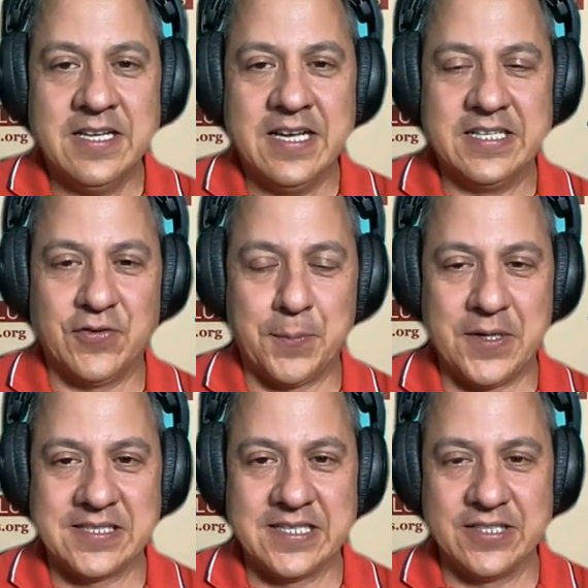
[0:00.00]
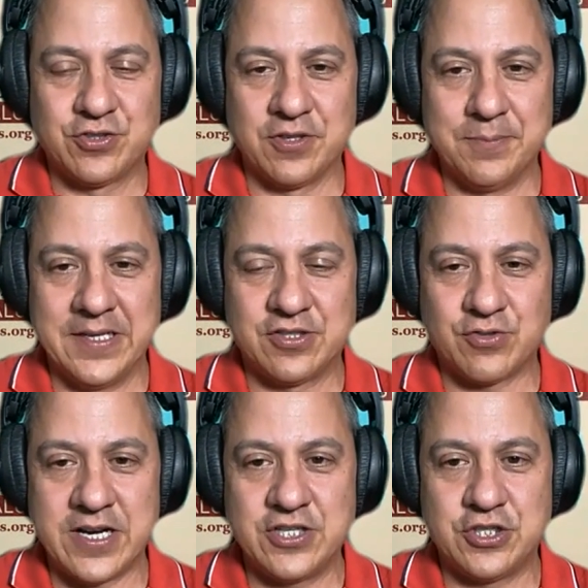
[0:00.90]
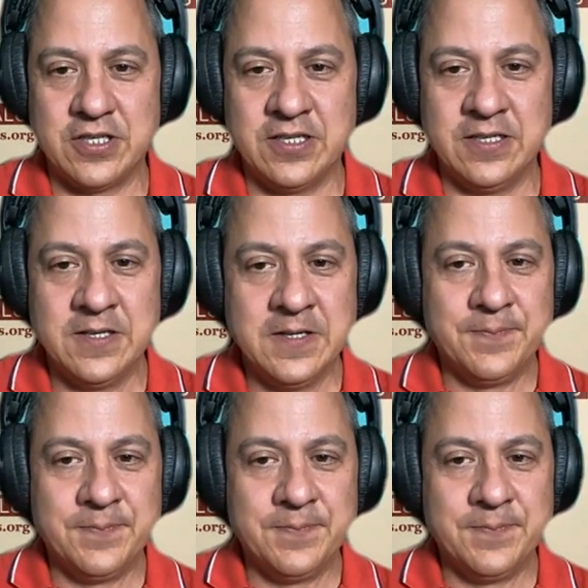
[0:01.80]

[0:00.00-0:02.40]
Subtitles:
a different presidential administration.